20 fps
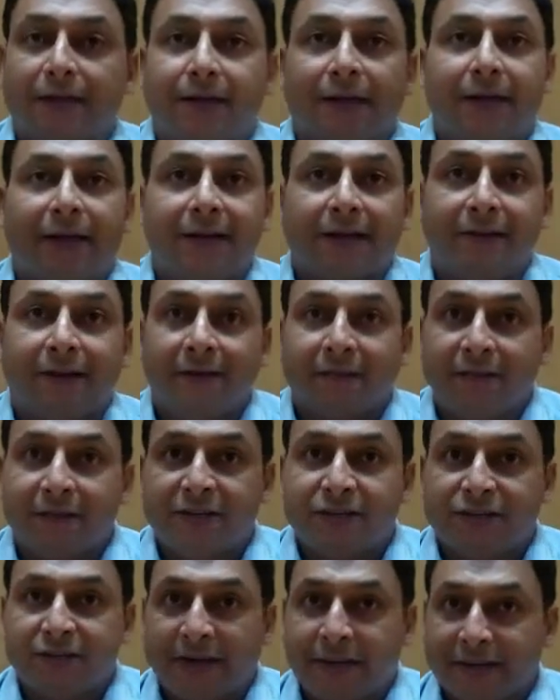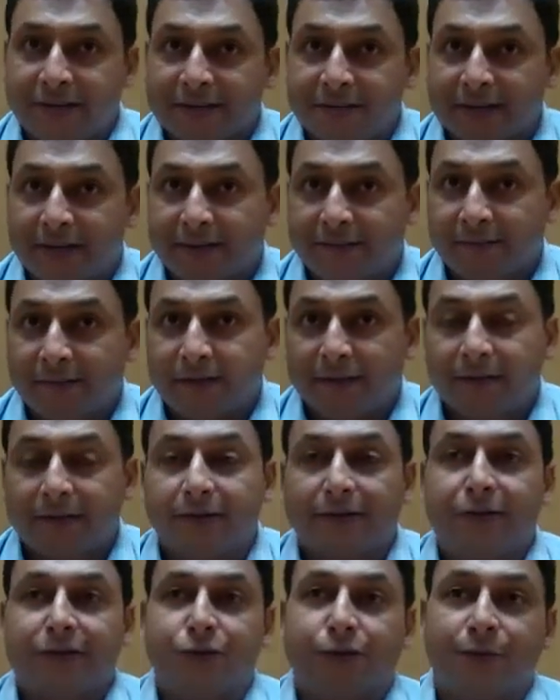at a very strategic level
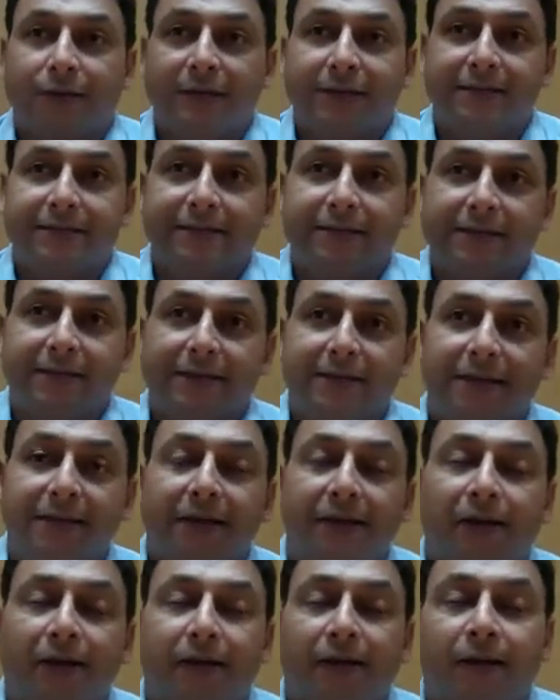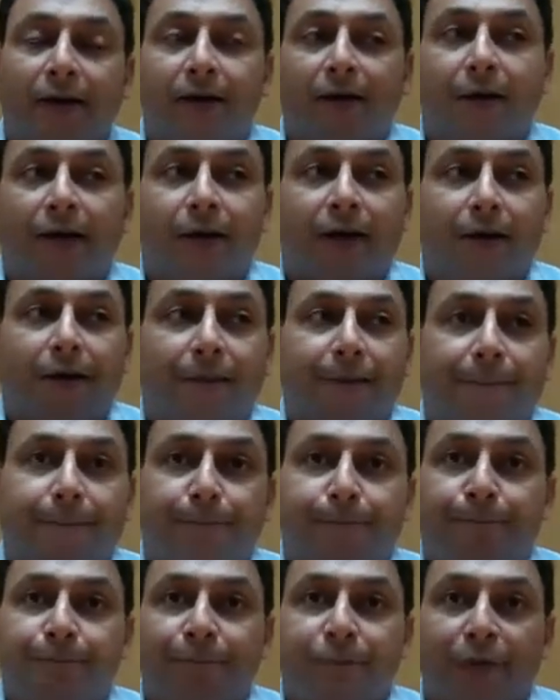is to really see,
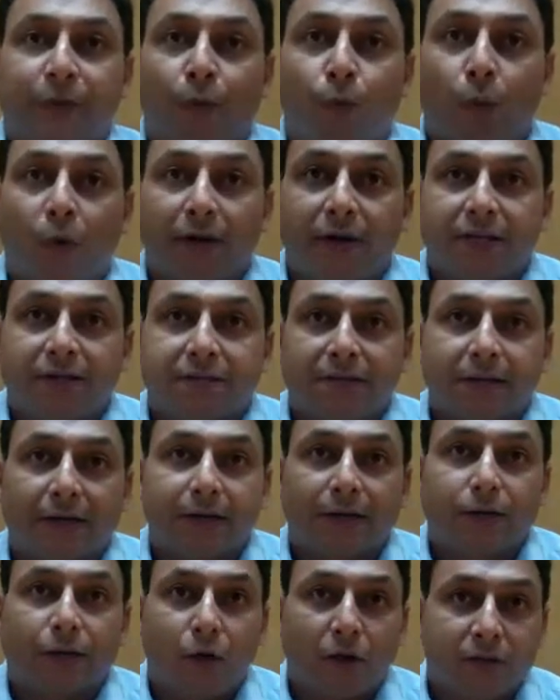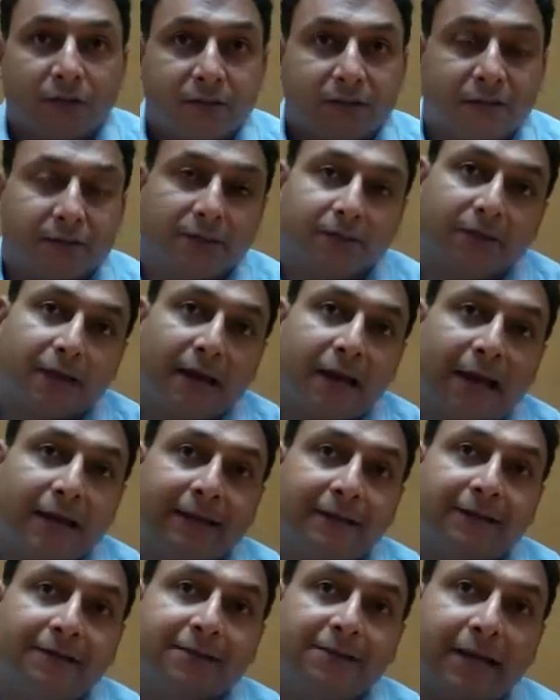what is the cost
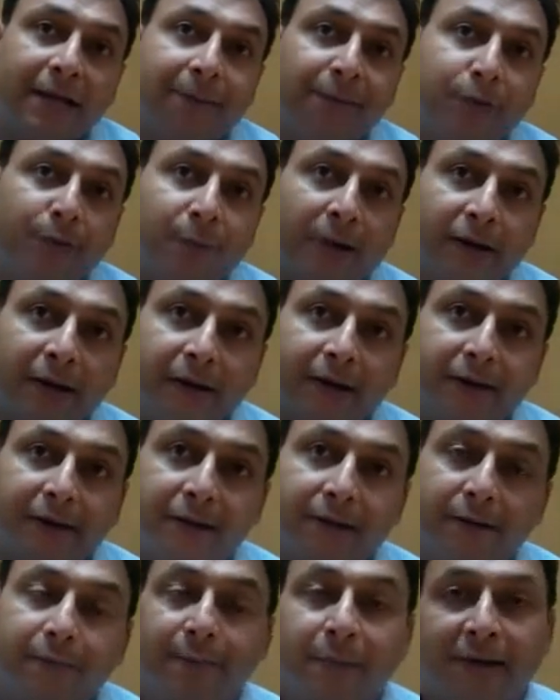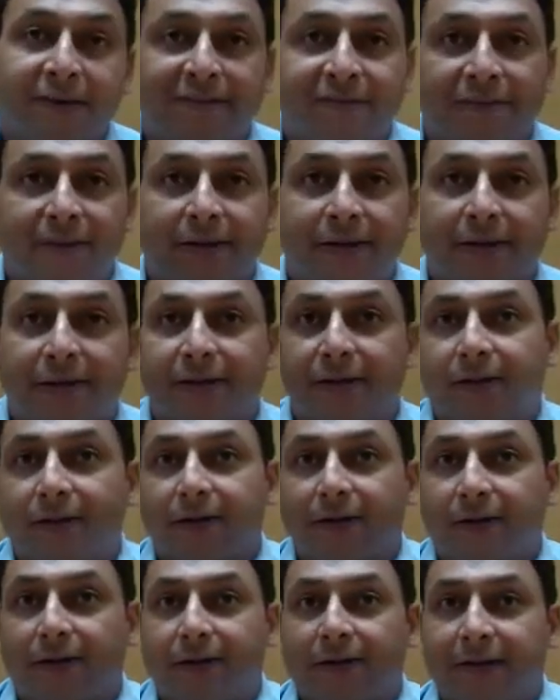and time to market benefit
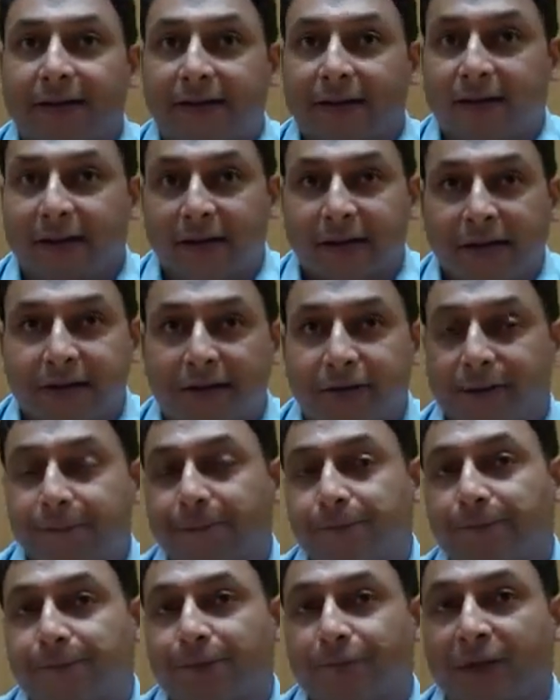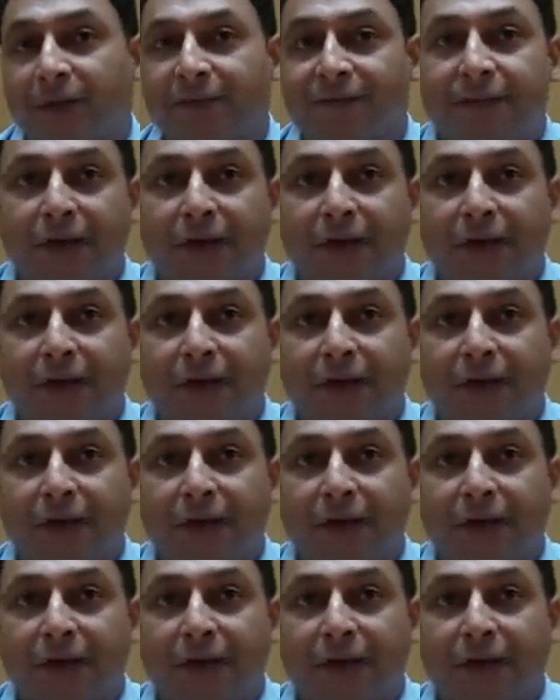they can get if they